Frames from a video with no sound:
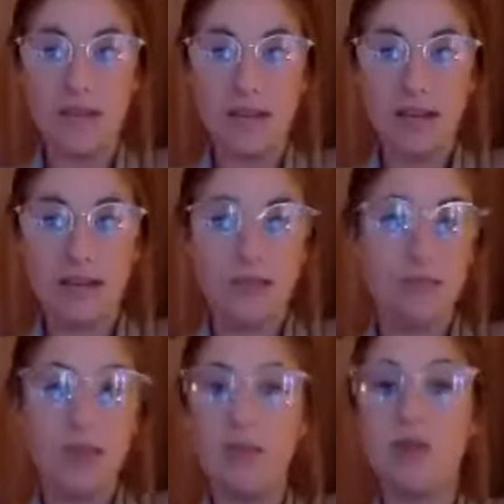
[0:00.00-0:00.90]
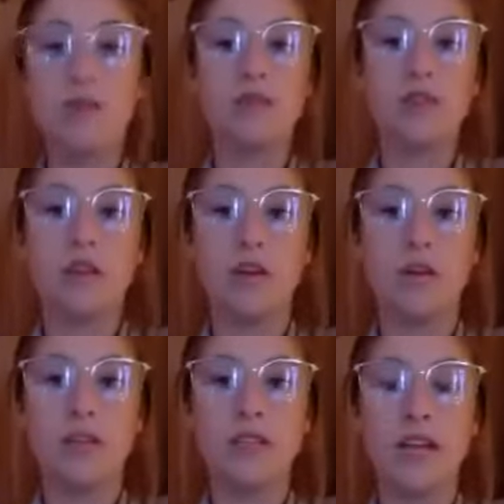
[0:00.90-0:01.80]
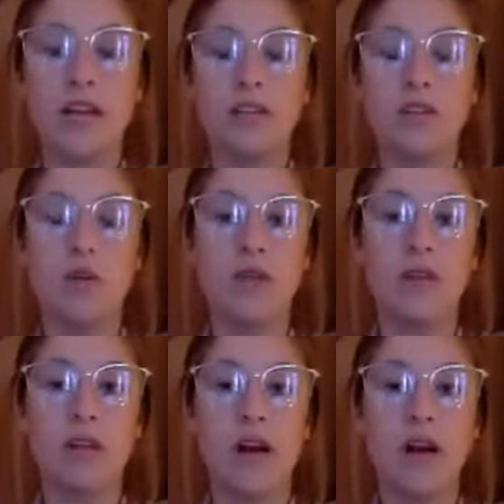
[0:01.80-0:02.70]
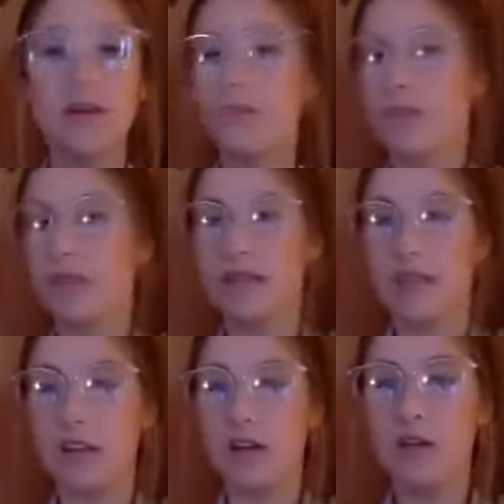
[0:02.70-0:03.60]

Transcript: meeting, maybe you don't start your workday until 12 o'clock, et cetera.